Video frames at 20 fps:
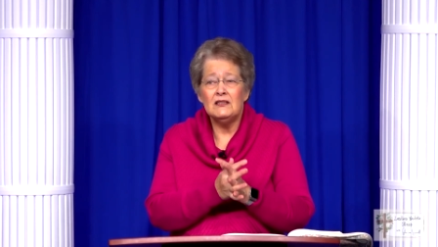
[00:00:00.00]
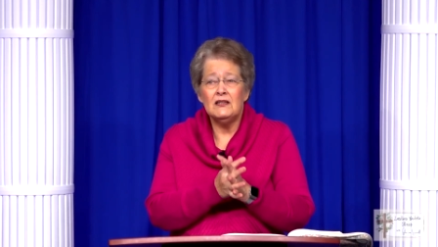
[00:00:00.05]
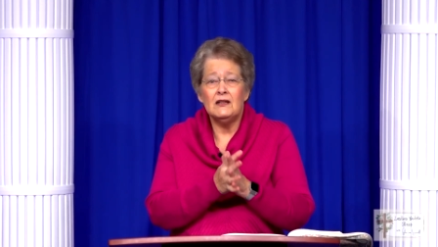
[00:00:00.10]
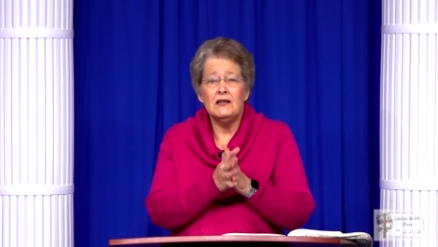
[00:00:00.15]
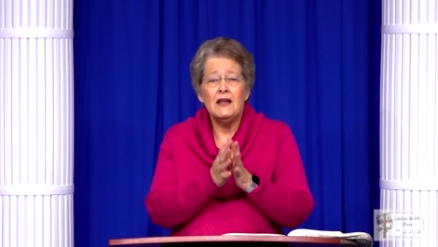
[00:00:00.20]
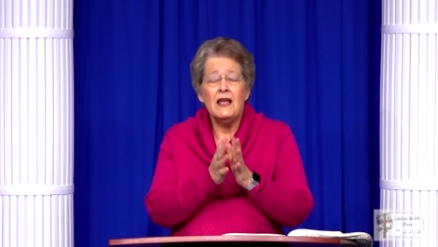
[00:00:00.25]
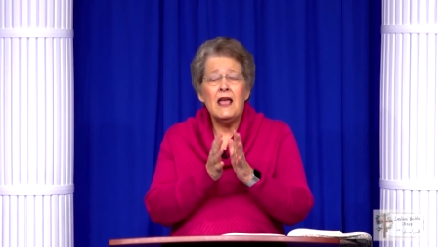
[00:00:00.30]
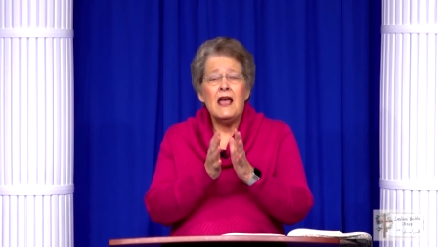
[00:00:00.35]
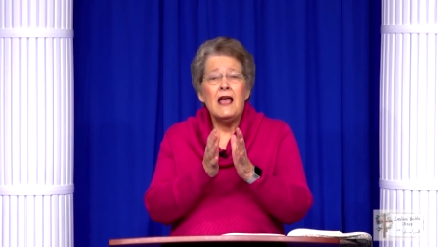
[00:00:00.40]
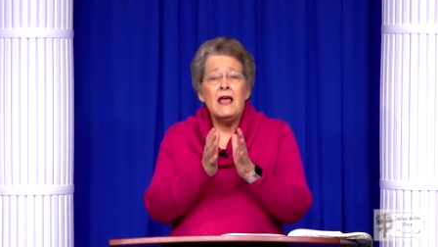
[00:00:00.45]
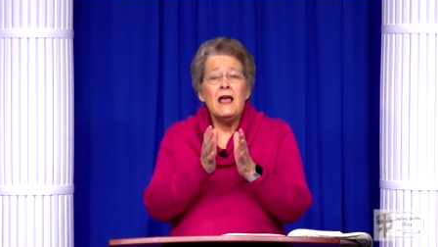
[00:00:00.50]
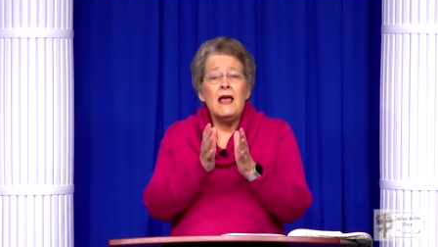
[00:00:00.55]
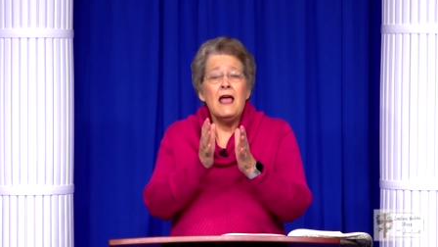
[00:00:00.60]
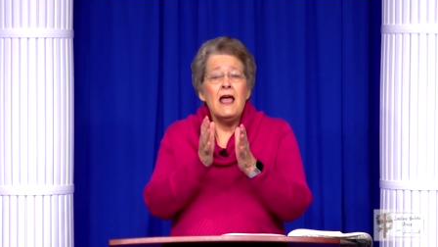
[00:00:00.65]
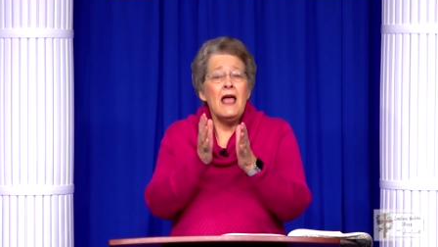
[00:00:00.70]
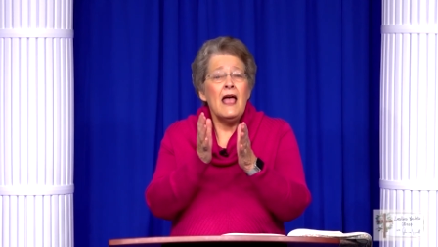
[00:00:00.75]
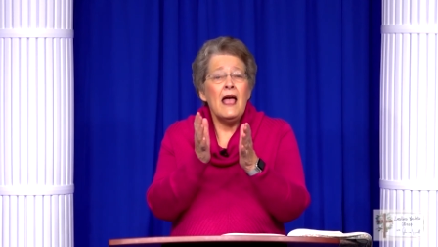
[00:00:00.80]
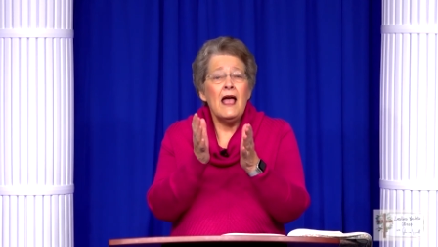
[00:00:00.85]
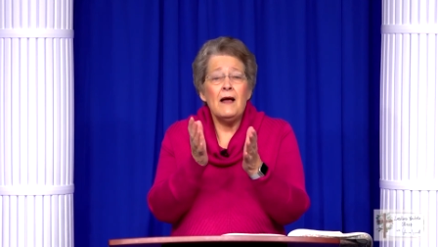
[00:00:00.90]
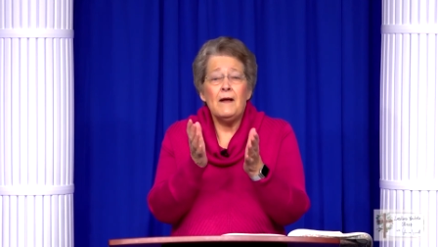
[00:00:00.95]
and
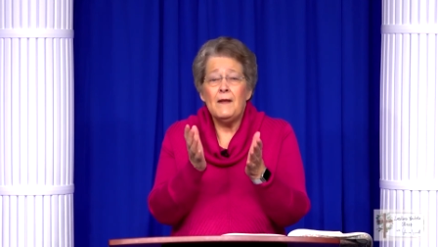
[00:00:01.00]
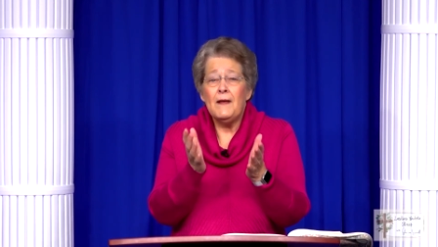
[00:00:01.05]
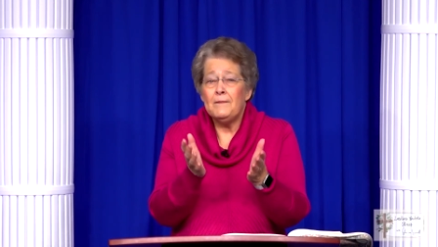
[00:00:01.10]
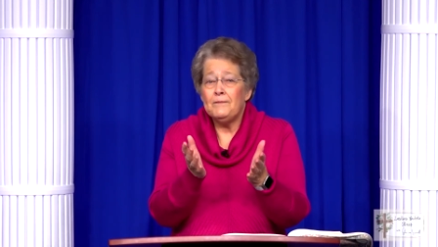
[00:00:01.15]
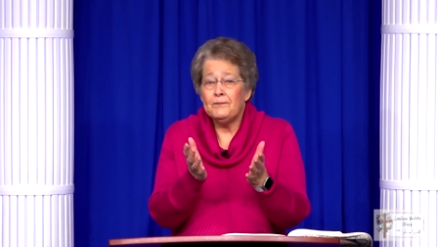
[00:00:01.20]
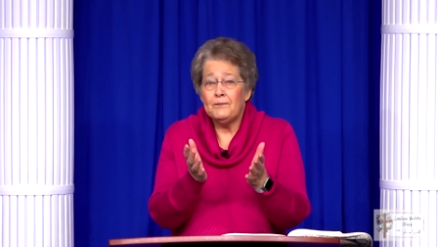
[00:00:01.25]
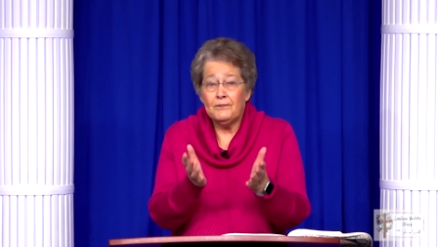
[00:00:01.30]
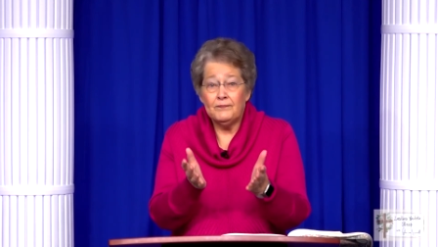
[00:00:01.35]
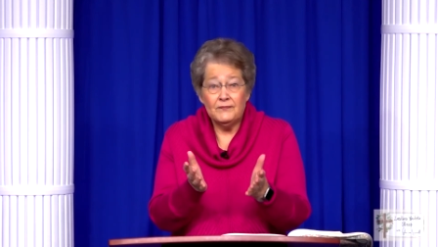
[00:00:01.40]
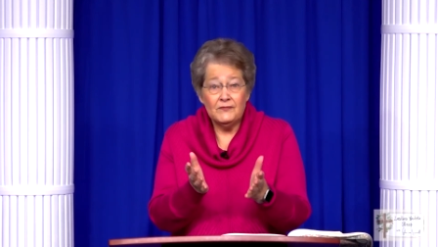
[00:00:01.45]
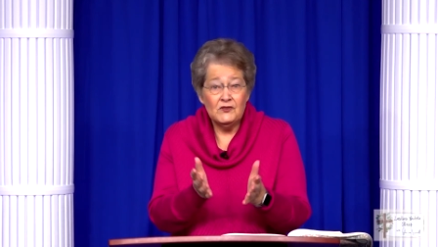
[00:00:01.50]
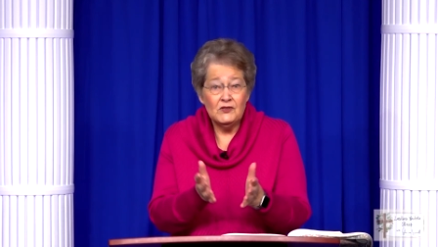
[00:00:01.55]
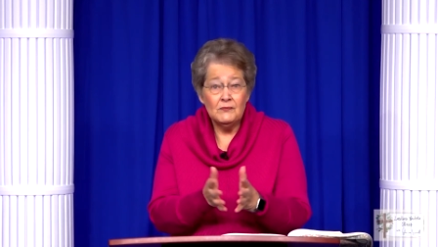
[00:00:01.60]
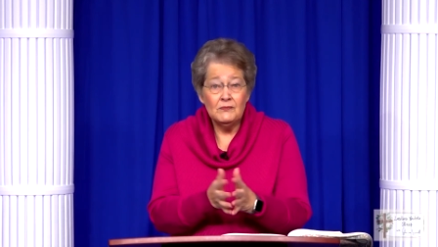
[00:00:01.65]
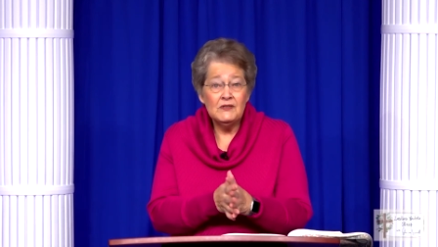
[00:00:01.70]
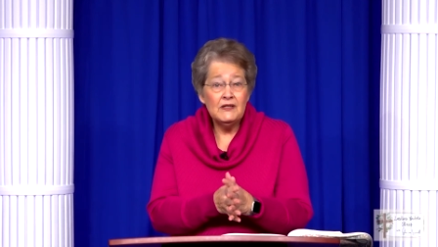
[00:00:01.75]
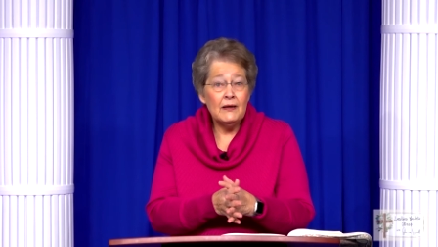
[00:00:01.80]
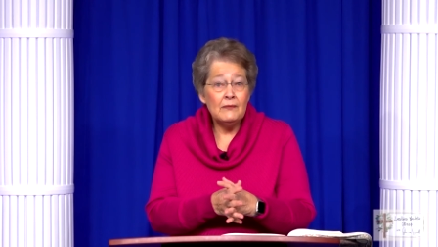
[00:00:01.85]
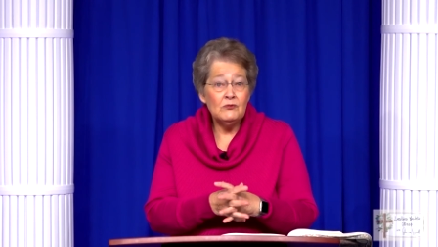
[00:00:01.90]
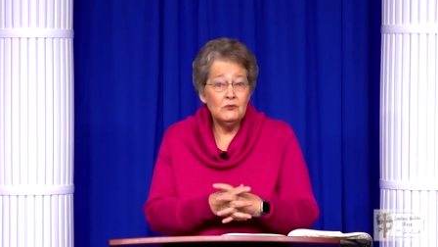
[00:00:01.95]

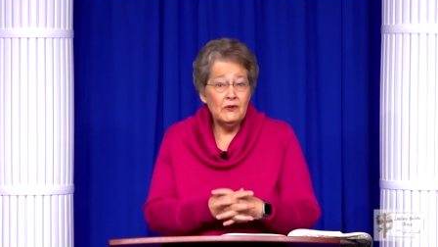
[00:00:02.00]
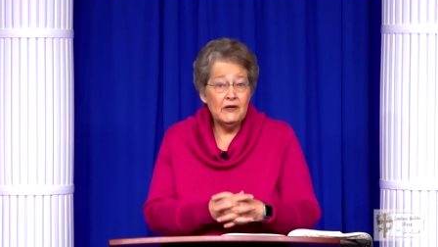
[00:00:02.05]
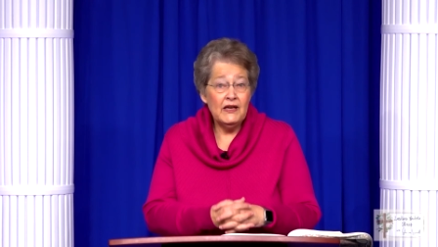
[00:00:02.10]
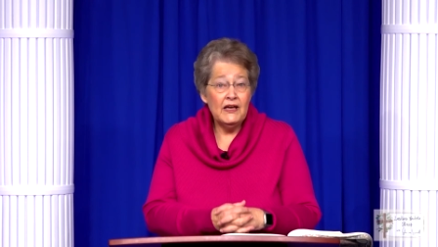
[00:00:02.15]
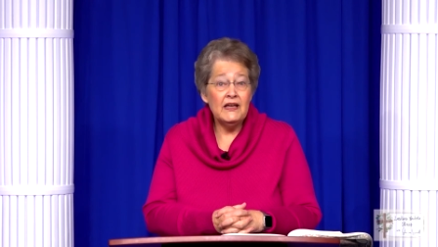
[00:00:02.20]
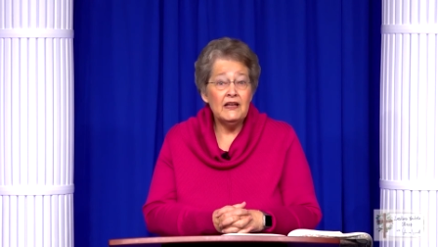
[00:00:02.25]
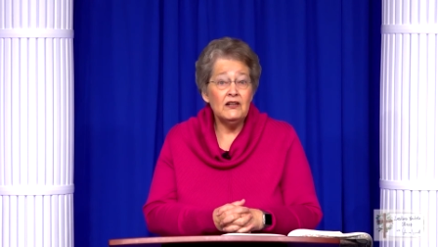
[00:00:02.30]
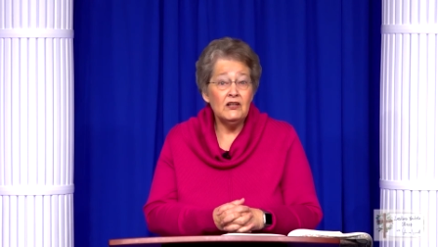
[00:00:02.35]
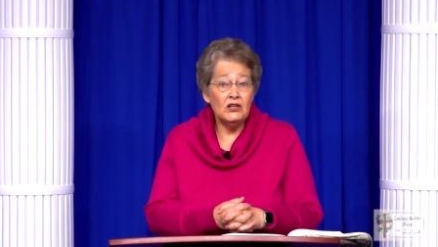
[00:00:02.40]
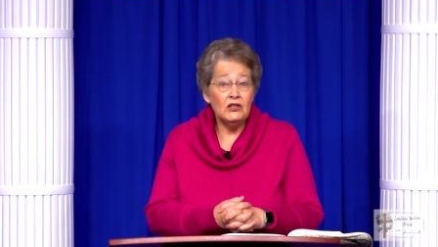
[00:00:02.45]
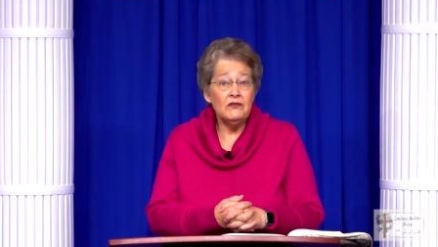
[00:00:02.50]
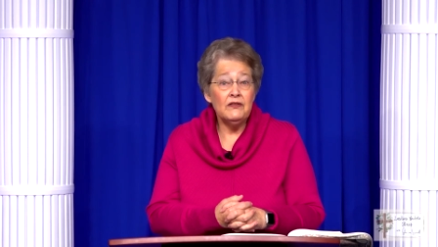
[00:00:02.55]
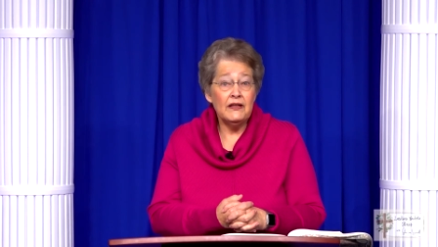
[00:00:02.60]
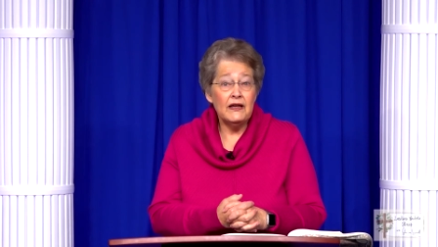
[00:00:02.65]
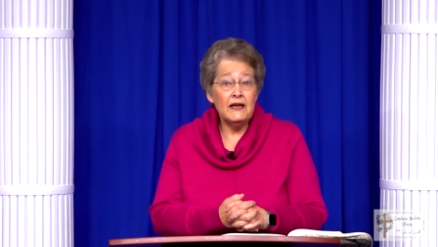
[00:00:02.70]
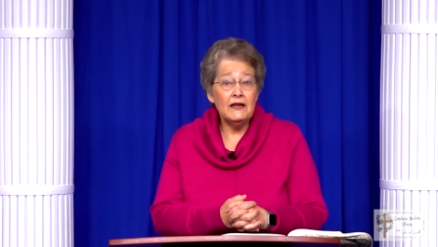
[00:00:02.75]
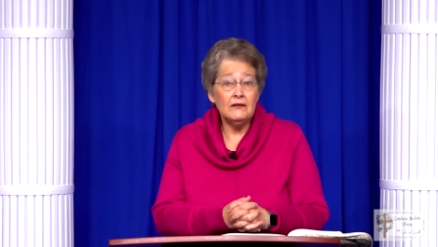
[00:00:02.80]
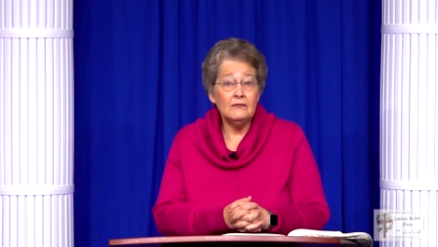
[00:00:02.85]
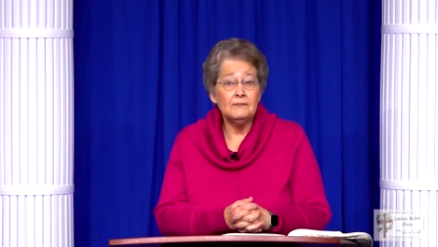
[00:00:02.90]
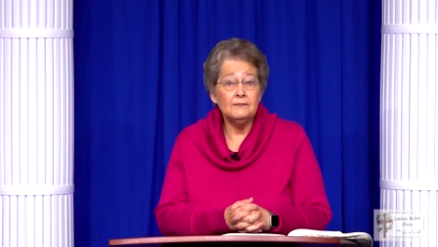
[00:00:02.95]
sometimes we can't do
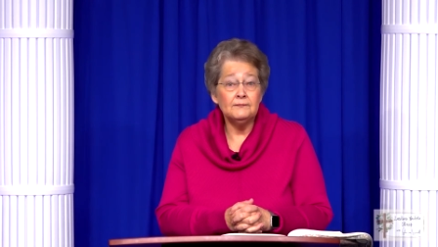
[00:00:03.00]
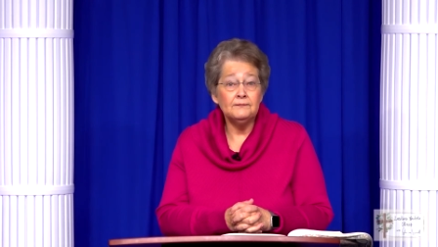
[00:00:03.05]
that.